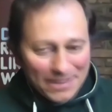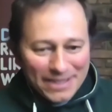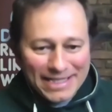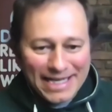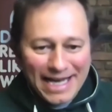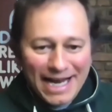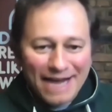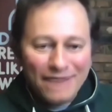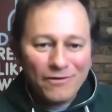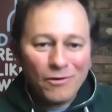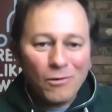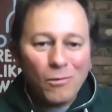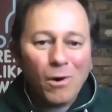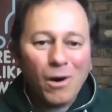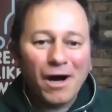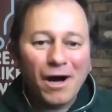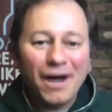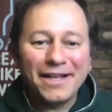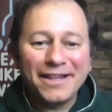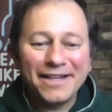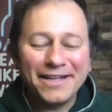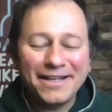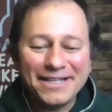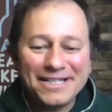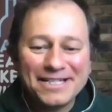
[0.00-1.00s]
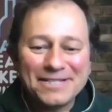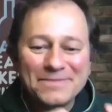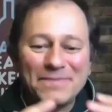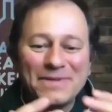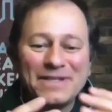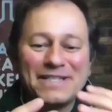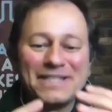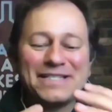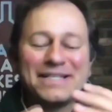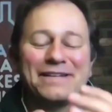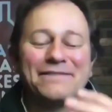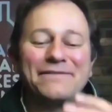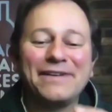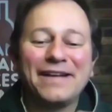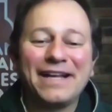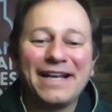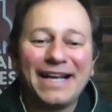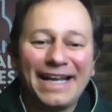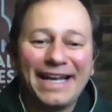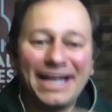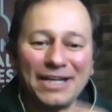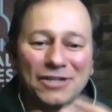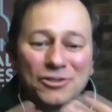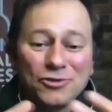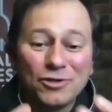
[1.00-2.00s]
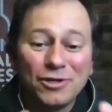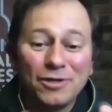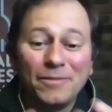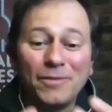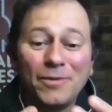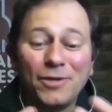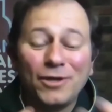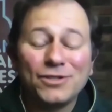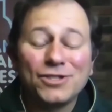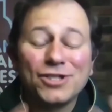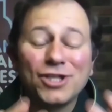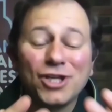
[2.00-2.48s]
to have a wine that is specifically in tribute